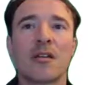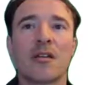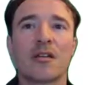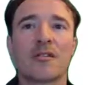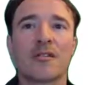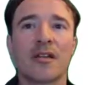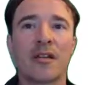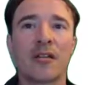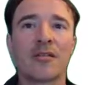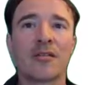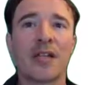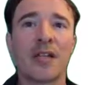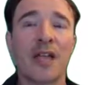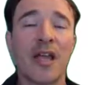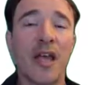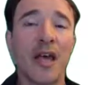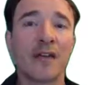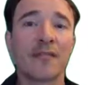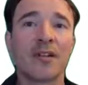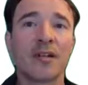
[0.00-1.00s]
Cells can
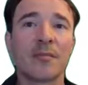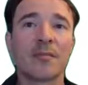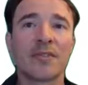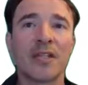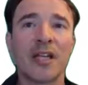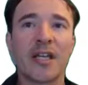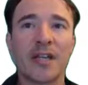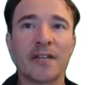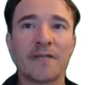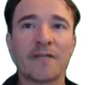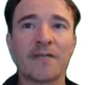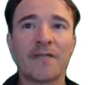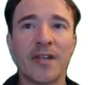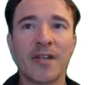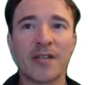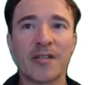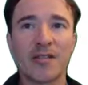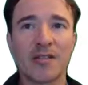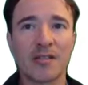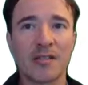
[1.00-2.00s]
have up to 8
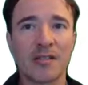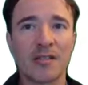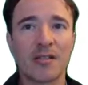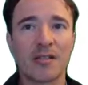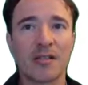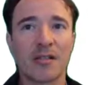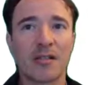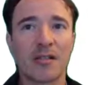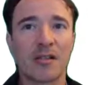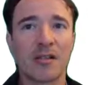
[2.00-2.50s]
faces.